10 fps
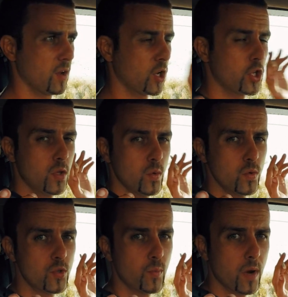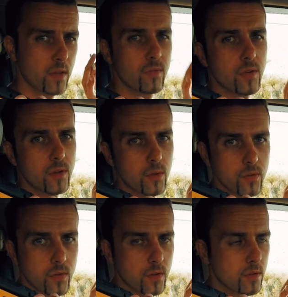huge mud
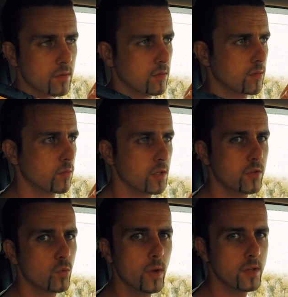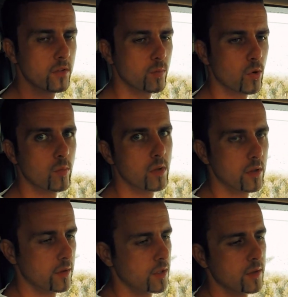field. When it's wet, it's probably
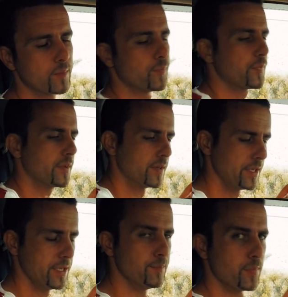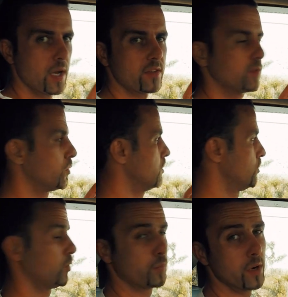impassable
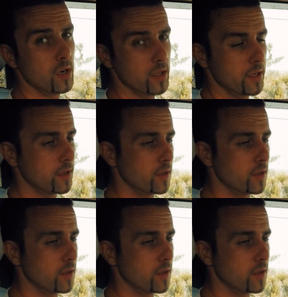or barely.